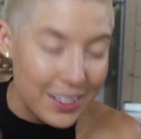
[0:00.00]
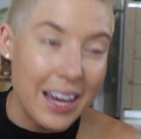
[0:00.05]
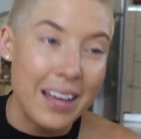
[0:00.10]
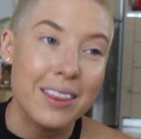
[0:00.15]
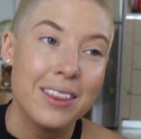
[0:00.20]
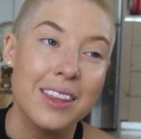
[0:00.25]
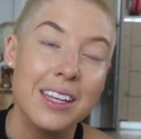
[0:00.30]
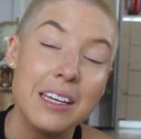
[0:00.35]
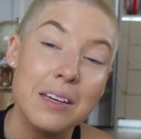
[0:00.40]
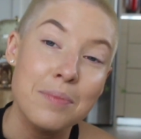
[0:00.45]
a
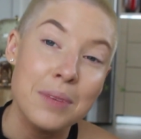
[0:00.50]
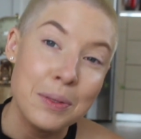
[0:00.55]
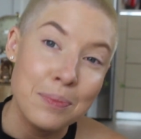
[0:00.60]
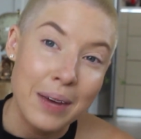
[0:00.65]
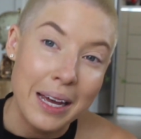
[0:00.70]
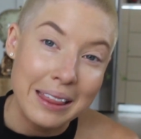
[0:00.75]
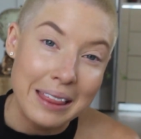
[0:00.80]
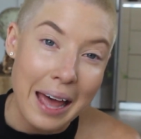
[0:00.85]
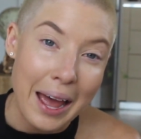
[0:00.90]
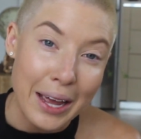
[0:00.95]
theme in
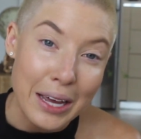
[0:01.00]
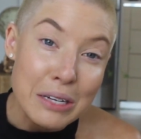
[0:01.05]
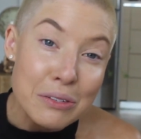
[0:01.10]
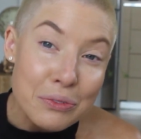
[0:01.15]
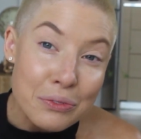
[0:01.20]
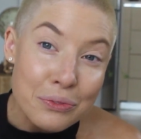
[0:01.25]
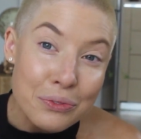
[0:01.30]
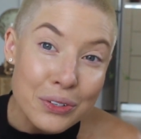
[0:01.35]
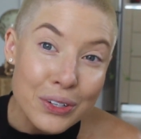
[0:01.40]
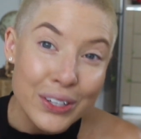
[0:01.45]
my
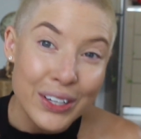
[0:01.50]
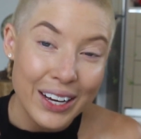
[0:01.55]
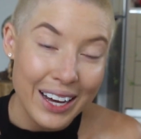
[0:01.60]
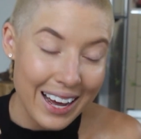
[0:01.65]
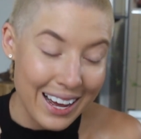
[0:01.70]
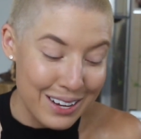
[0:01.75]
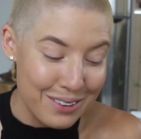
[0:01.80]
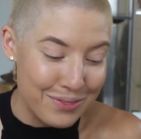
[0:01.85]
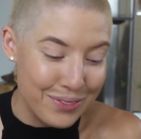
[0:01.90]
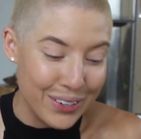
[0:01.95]
life
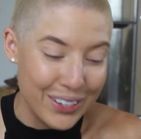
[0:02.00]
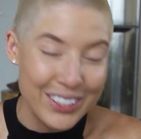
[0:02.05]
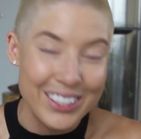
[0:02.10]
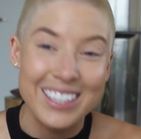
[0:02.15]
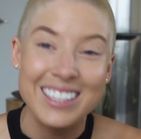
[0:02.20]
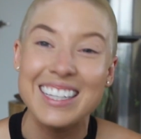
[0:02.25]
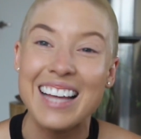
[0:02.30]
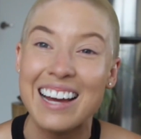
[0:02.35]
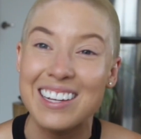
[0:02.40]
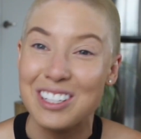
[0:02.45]
for the
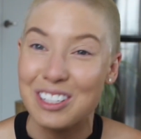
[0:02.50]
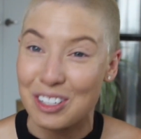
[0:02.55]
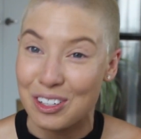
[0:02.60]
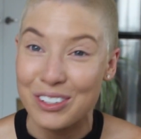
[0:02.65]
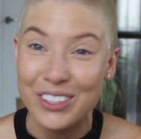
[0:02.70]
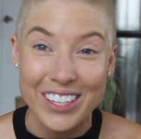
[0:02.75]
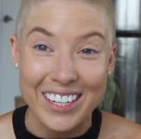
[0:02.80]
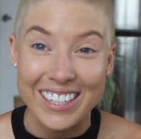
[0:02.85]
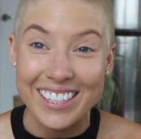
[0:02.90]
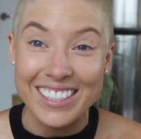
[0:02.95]
last
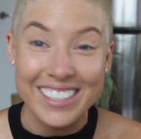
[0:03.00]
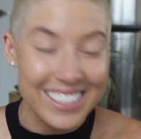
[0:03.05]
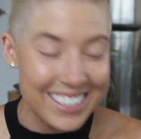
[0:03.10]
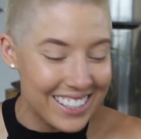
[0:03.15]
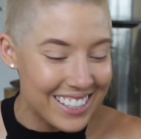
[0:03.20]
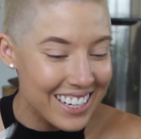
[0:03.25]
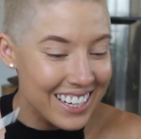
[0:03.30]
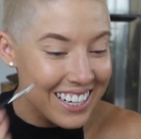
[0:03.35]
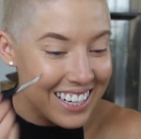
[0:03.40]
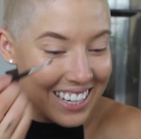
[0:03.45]
2
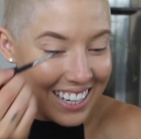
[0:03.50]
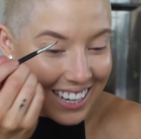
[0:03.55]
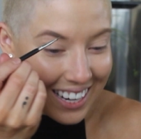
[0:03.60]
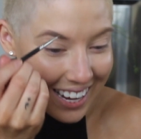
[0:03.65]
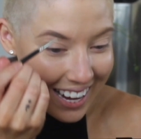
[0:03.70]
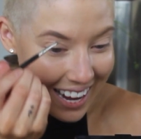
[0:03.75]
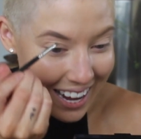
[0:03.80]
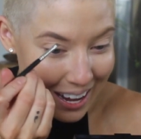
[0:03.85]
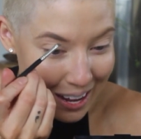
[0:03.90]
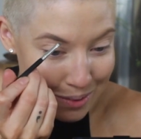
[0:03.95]
years.
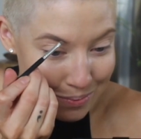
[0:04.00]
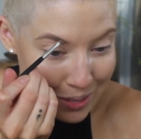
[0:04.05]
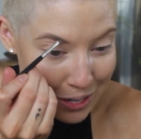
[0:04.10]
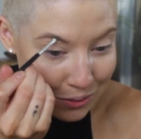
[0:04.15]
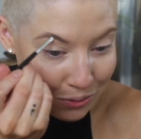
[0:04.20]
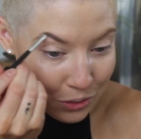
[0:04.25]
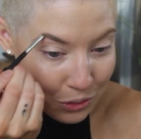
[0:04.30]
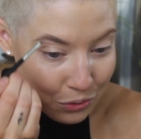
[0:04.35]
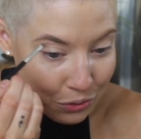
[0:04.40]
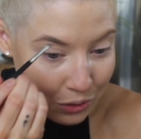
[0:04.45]

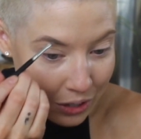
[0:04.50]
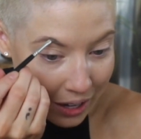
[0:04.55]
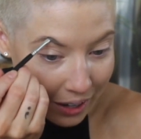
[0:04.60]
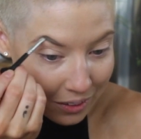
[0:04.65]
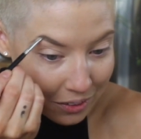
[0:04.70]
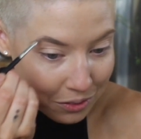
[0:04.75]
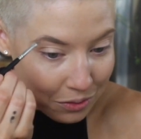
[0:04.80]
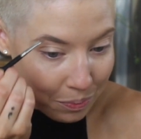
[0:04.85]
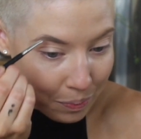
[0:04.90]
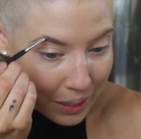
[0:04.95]
If you've
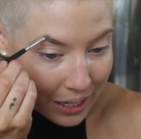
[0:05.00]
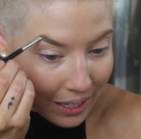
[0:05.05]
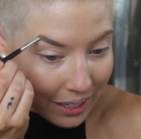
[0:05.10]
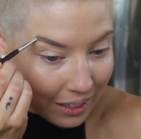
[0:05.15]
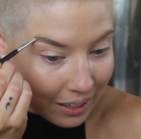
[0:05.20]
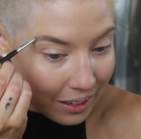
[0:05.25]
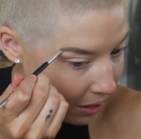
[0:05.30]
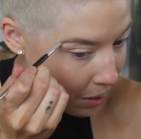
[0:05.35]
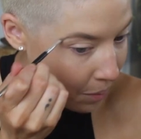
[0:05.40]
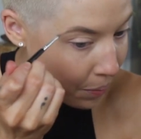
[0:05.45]
kind of
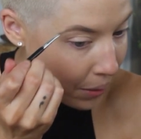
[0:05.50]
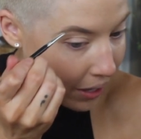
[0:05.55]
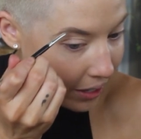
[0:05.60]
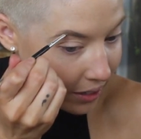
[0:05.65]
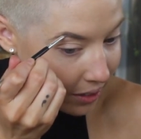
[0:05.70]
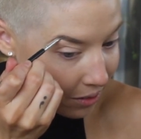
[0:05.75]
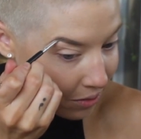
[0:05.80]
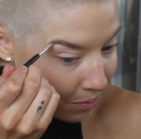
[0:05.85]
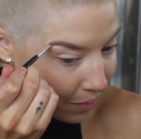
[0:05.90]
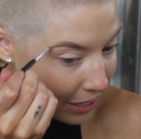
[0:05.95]
been a
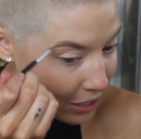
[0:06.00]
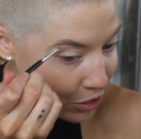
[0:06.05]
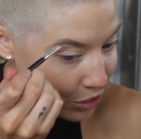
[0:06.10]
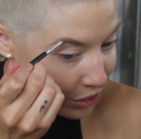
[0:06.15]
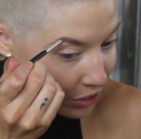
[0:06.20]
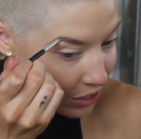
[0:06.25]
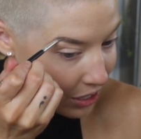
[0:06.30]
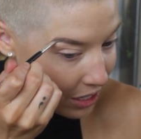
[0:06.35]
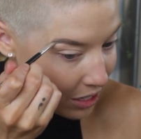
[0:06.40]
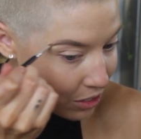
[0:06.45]
part of my
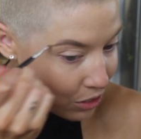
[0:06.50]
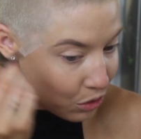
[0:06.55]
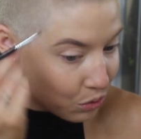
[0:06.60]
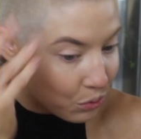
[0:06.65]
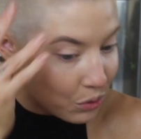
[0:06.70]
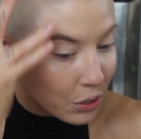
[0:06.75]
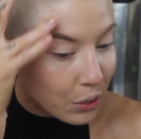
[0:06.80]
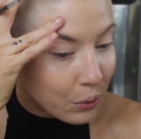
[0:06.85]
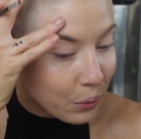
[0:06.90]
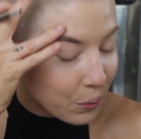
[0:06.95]
journey, you
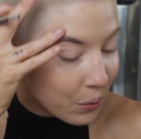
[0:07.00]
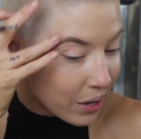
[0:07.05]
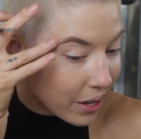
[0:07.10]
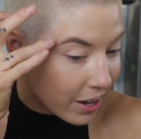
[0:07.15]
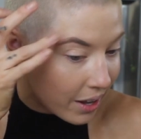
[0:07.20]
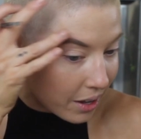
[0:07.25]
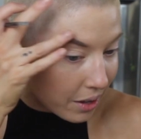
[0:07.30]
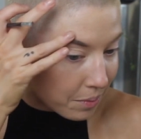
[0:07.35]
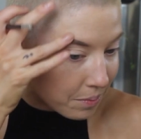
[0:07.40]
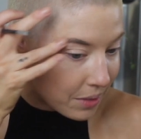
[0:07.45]
know
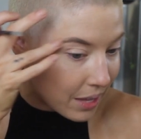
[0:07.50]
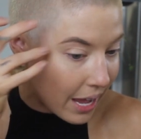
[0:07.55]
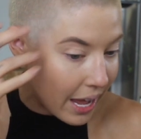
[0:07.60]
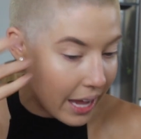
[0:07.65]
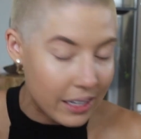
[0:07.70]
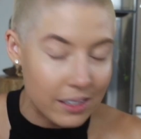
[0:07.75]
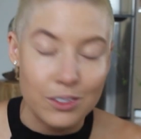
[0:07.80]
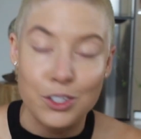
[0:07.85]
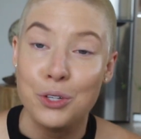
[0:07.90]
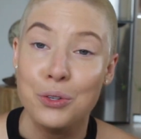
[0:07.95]

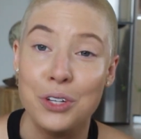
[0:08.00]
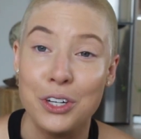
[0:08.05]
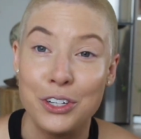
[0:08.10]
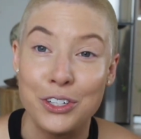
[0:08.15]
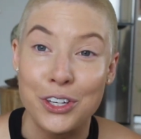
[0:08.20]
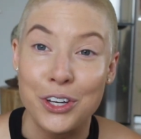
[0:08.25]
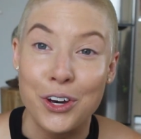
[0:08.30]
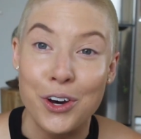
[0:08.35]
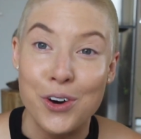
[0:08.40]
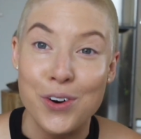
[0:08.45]
that 2
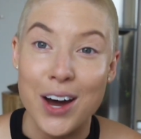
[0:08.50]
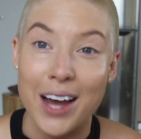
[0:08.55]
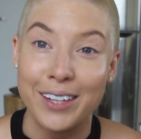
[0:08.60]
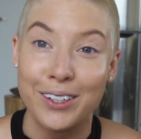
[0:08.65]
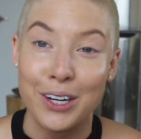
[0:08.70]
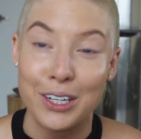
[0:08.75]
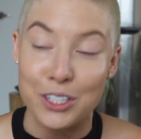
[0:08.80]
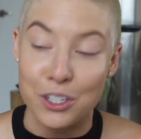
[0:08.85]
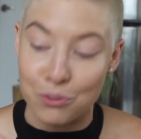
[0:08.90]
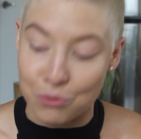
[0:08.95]
years ago I
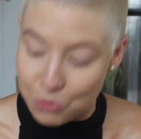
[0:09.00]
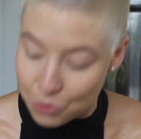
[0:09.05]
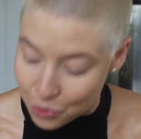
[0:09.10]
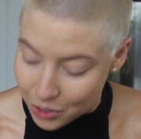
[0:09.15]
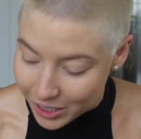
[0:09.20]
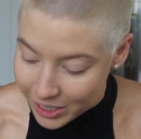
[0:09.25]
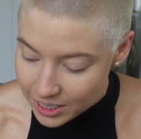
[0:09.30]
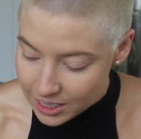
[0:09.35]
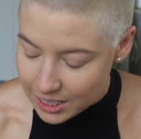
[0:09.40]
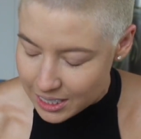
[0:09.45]
got
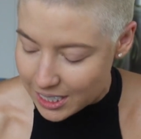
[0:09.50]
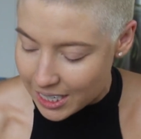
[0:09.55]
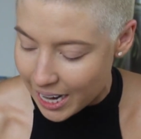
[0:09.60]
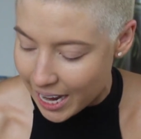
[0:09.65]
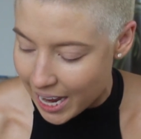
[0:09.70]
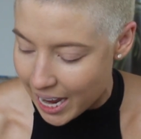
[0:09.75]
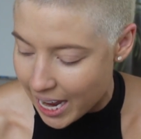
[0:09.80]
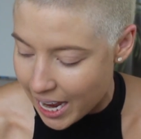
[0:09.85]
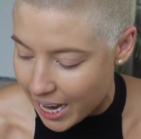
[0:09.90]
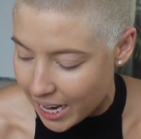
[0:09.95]
divorced
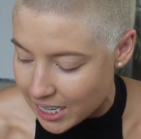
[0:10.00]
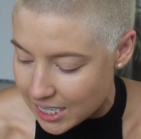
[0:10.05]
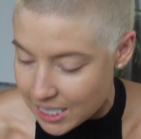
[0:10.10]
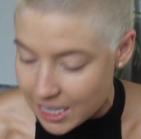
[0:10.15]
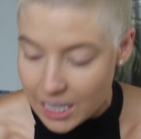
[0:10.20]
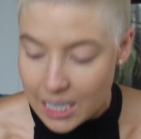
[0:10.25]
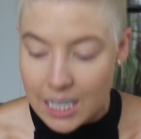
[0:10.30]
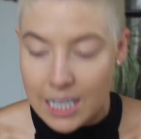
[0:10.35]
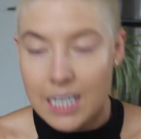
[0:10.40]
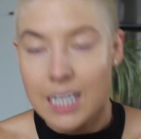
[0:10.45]
and
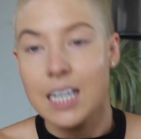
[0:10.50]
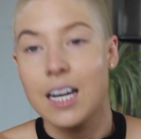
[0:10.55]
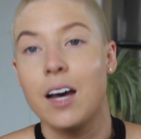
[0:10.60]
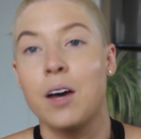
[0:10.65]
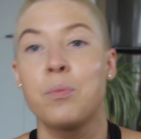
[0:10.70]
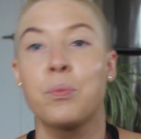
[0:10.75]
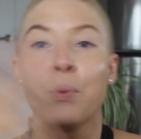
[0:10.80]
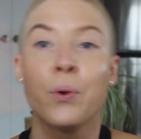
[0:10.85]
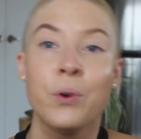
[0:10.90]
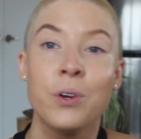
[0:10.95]

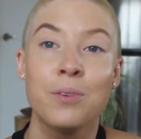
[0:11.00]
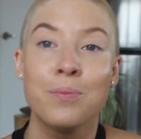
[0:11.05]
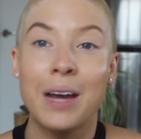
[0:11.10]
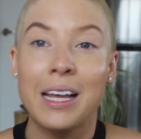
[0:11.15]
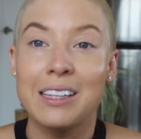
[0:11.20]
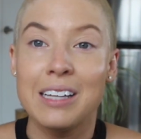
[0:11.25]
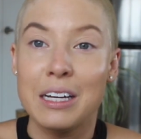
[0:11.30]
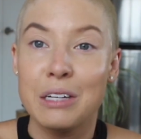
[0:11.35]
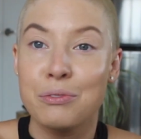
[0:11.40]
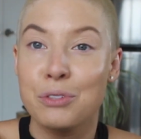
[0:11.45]
uprooted my
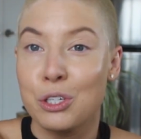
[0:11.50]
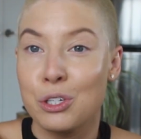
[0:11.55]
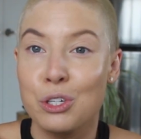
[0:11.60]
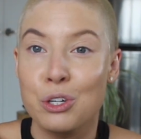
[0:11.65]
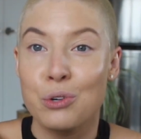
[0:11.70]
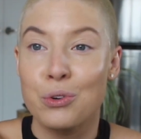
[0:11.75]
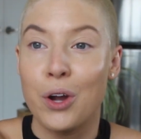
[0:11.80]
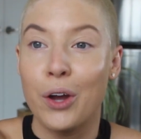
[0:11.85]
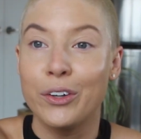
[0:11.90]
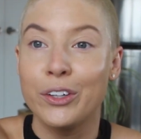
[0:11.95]
life to
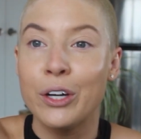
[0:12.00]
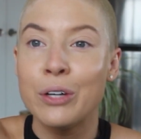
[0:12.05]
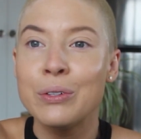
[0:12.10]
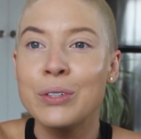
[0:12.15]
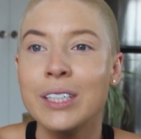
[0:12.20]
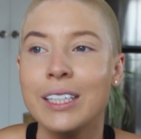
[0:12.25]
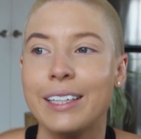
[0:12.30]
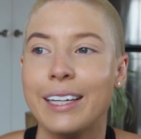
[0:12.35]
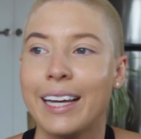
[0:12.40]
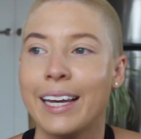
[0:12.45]

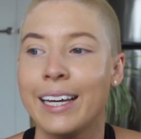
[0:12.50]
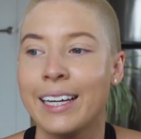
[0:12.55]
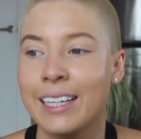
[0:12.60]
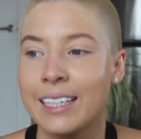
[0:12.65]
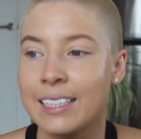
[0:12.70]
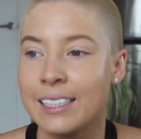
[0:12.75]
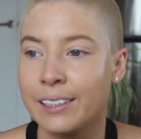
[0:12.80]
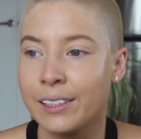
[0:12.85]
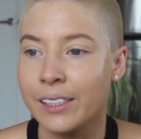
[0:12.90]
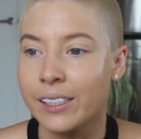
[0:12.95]
Toronto,
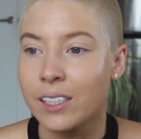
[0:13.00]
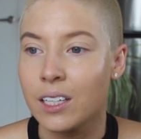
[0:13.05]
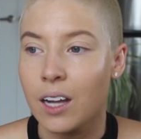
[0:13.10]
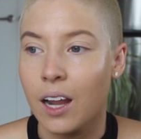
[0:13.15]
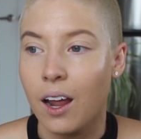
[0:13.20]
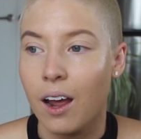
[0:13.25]
and